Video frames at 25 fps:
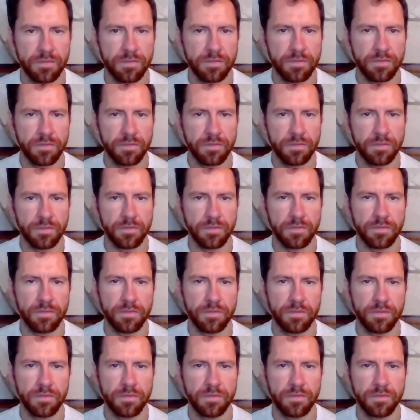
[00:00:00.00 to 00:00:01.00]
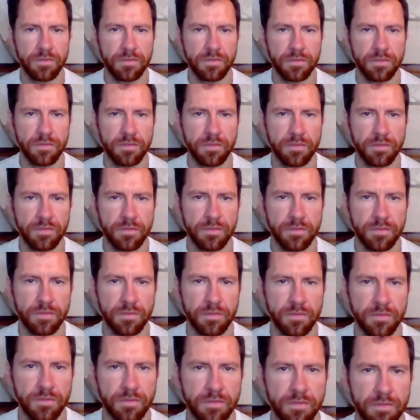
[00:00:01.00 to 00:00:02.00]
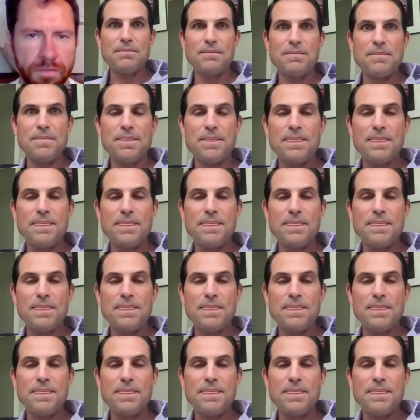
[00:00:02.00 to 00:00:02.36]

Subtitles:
right? And um,